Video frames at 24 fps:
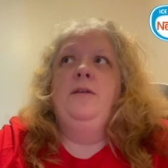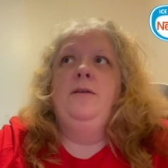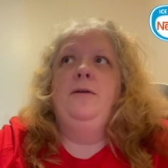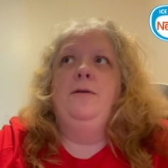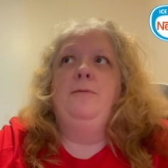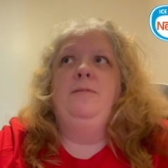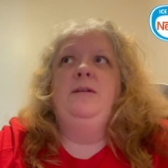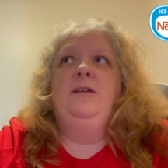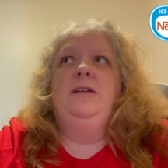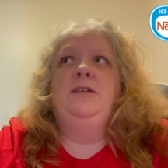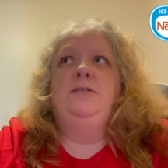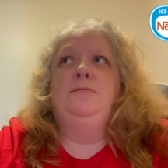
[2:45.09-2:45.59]
know,
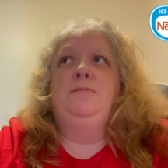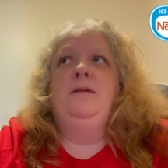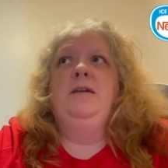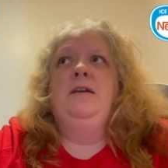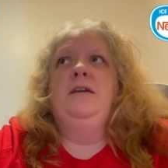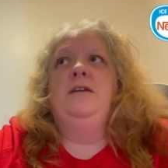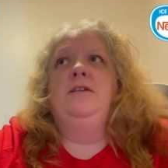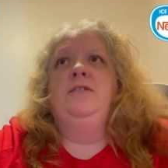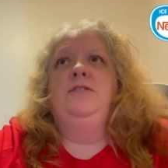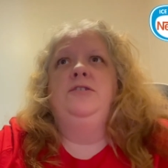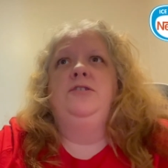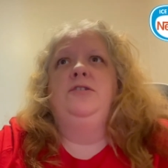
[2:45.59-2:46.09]
I mean, that's my
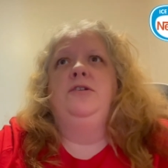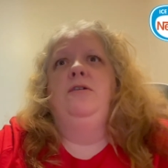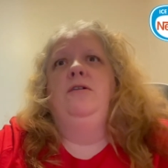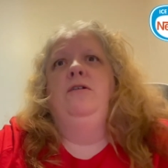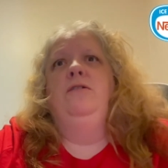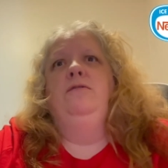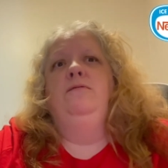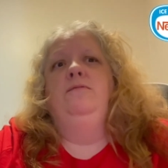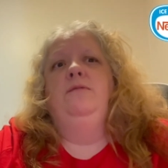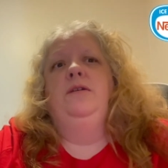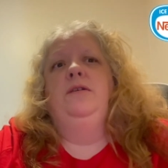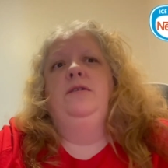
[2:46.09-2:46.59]

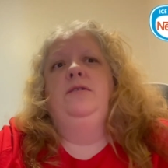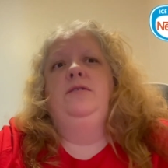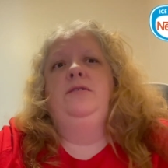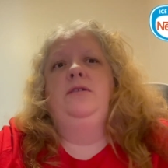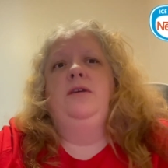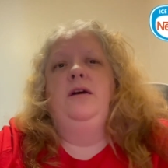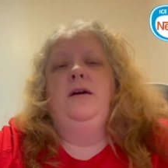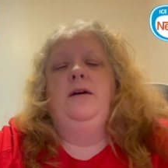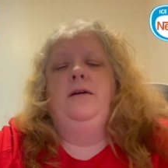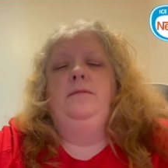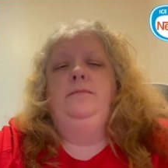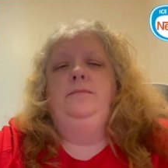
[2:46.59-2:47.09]
concern with,
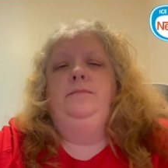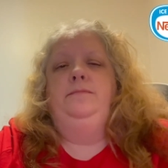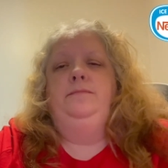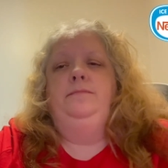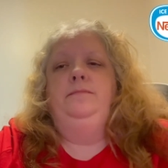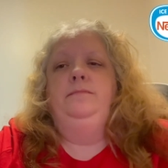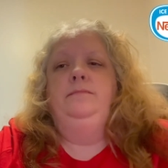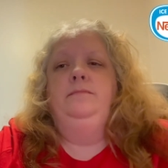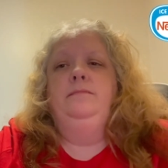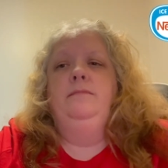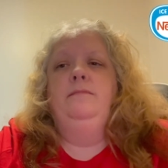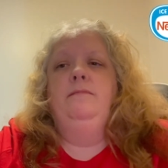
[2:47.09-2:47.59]

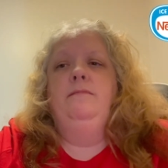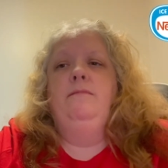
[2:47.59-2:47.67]
um,